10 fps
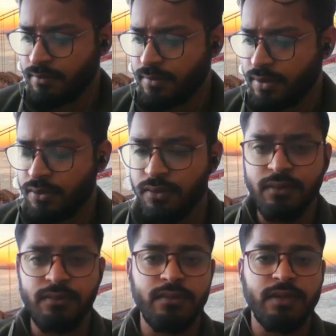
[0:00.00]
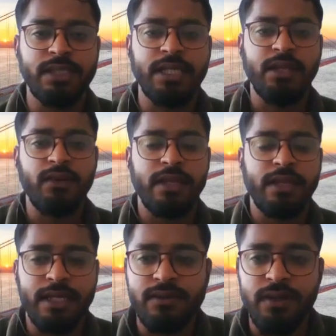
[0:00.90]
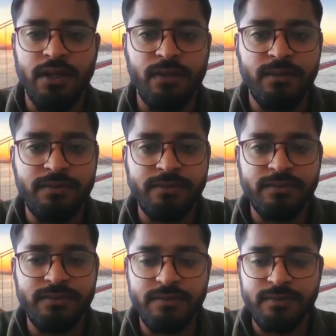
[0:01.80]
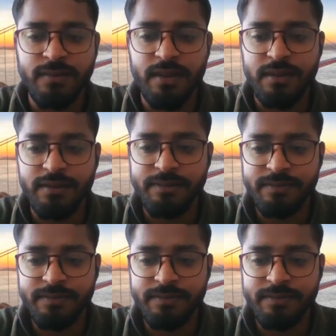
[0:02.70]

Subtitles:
so see you in the next video. Bye.